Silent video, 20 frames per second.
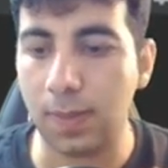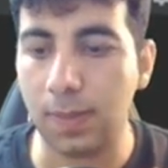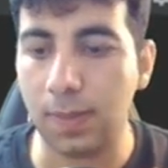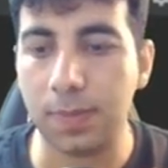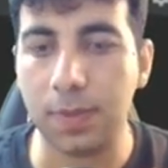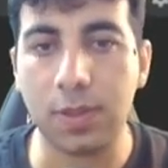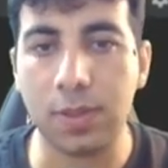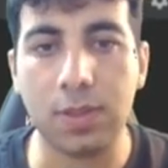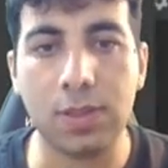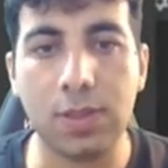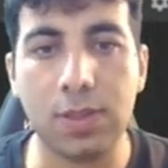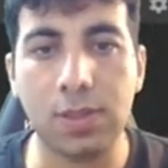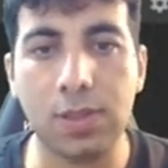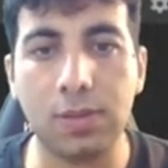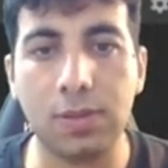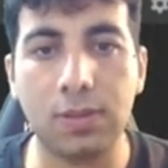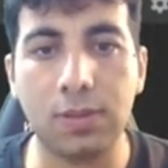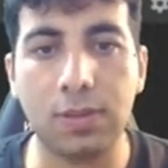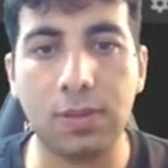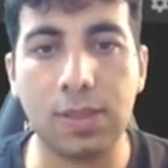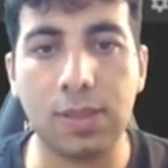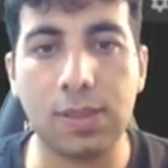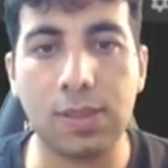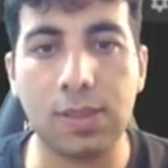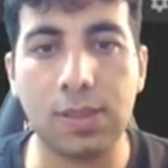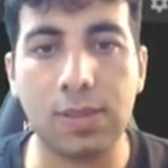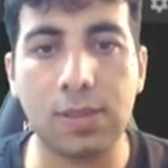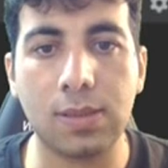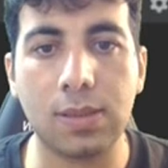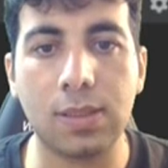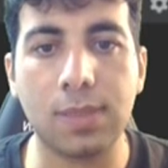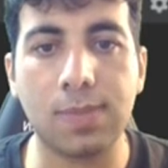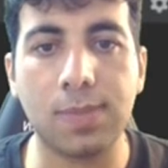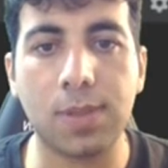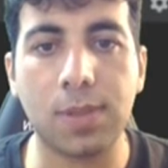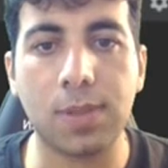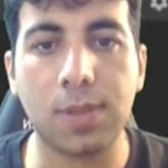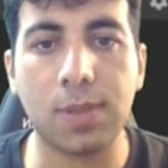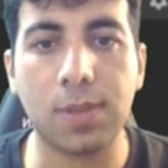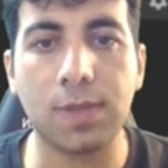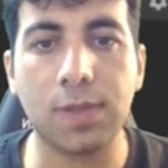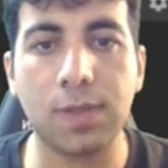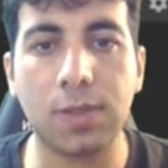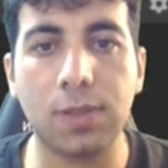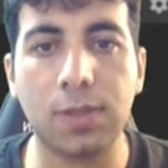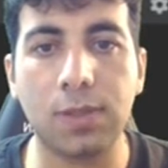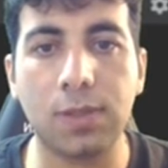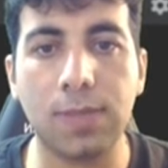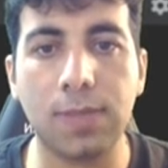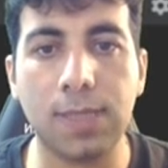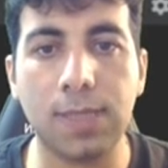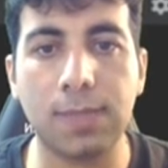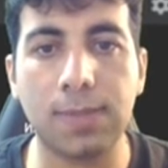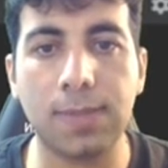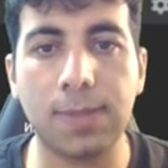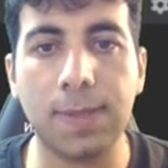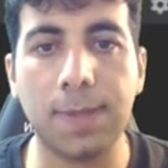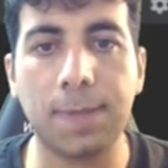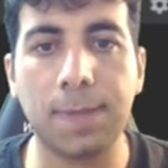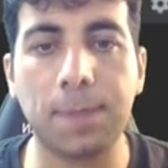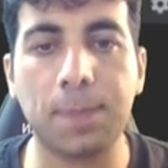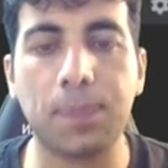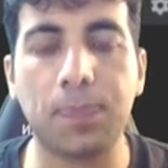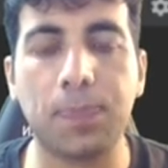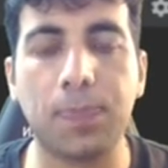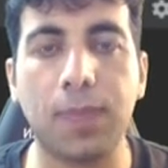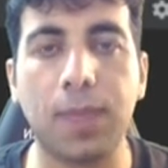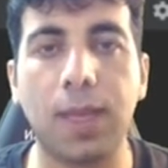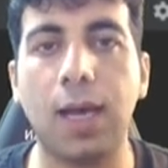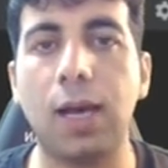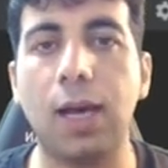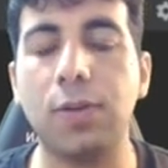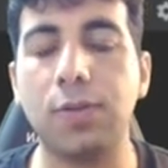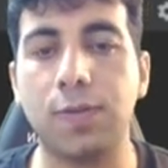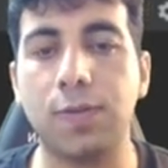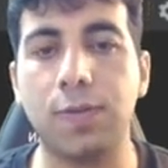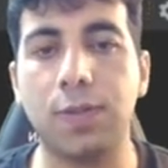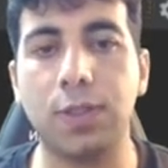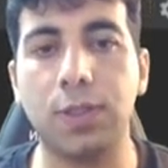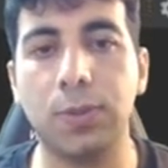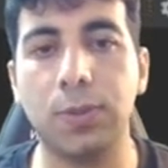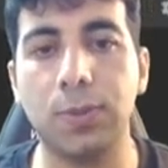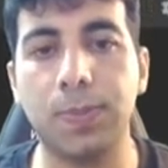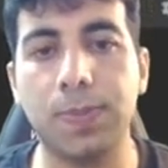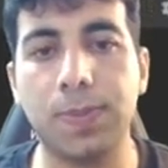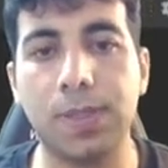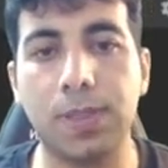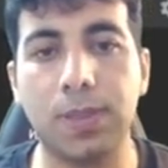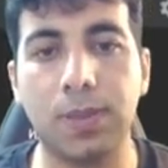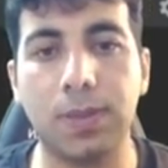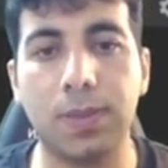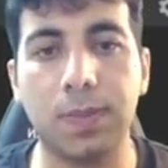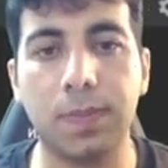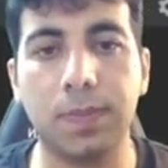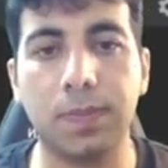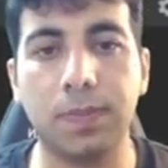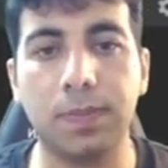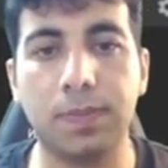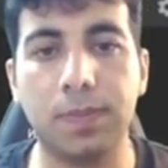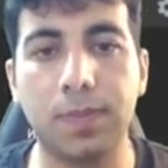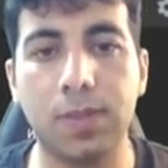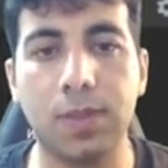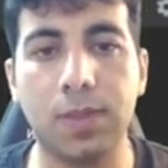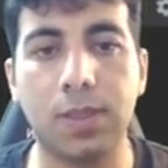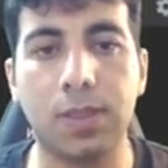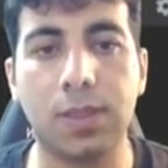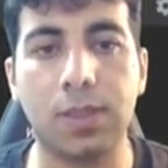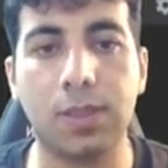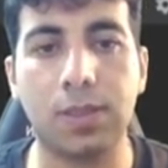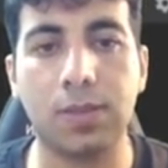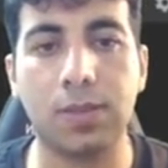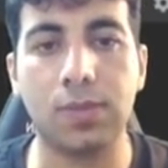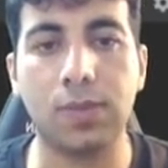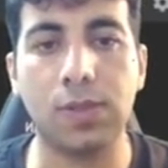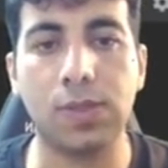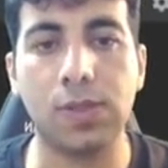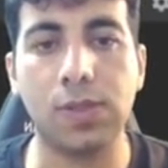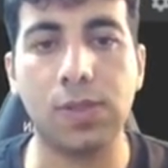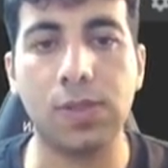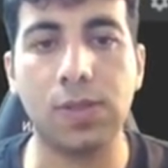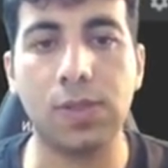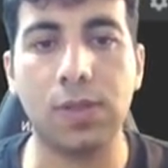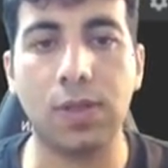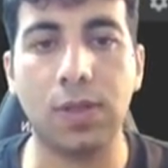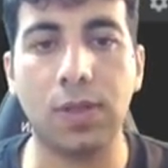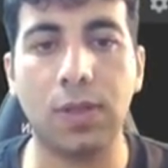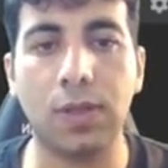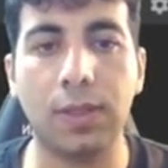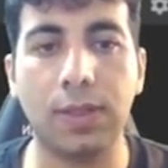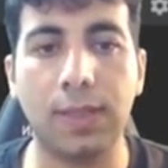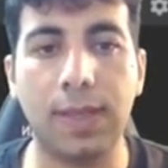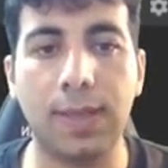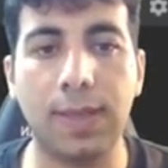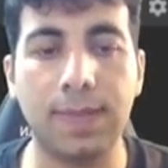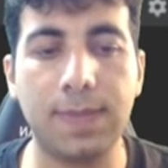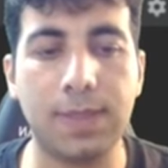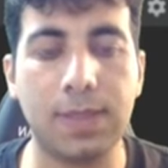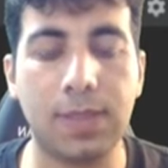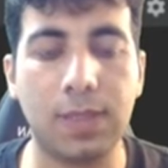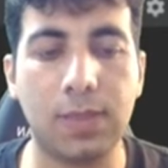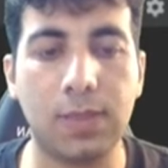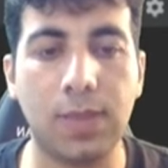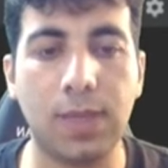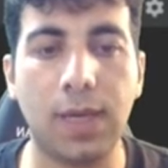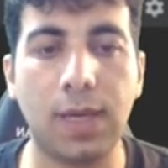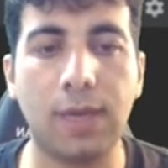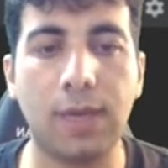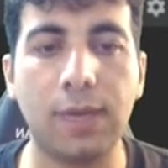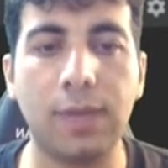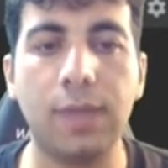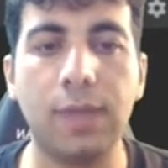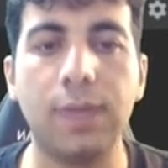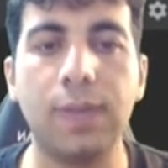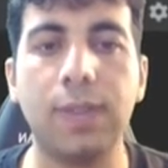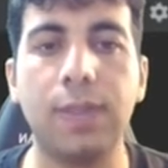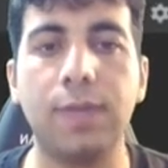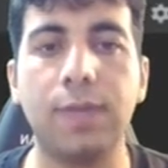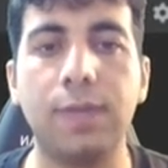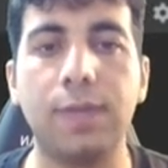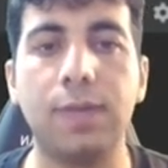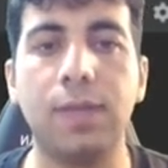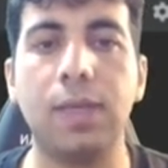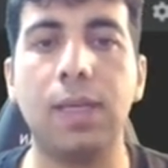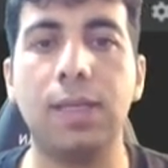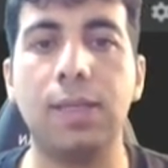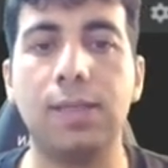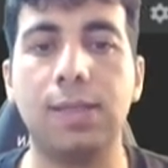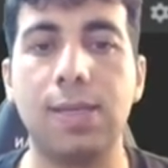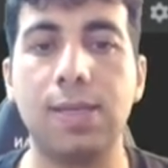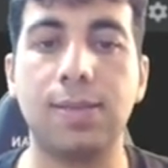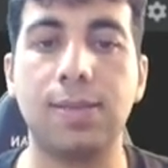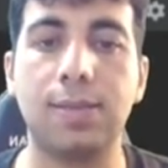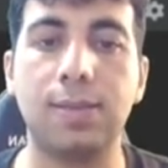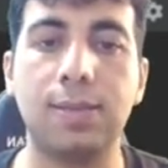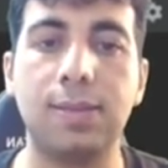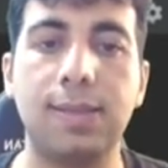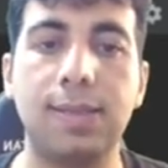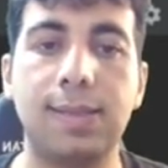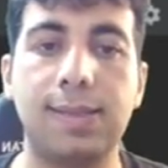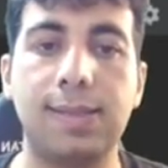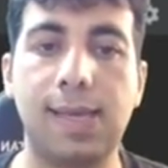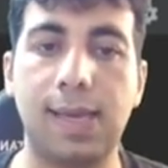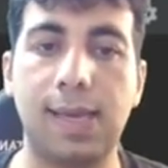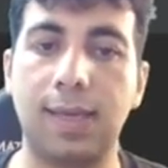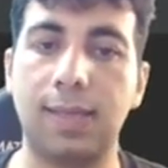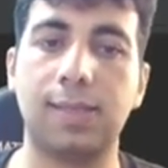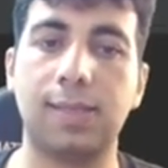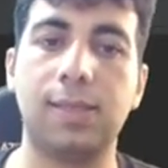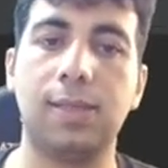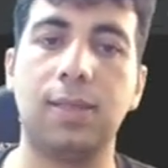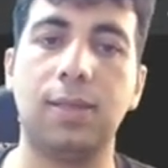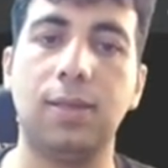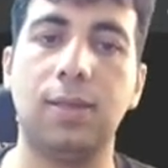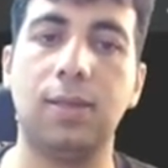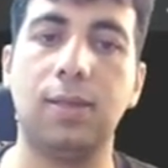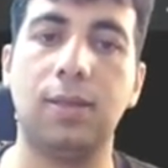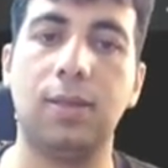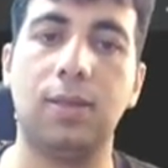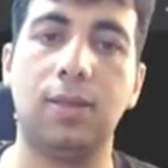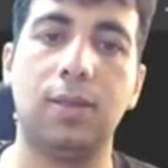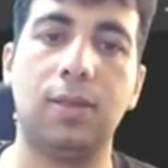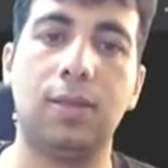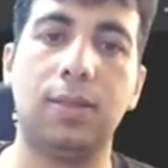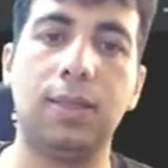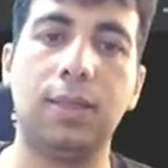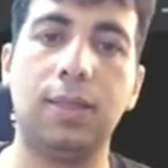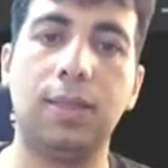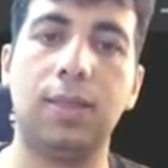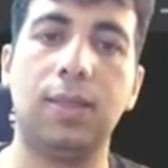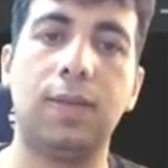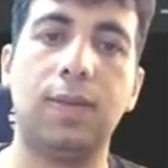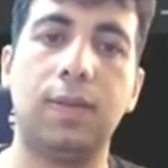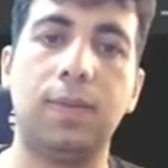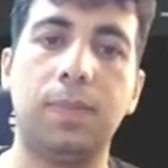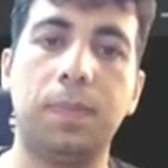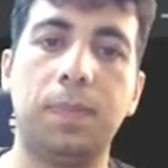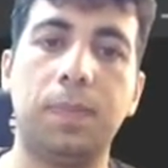you need to, this part of the code must be out of the loop, so that it returns all the names that we have, even if it doesn't detect the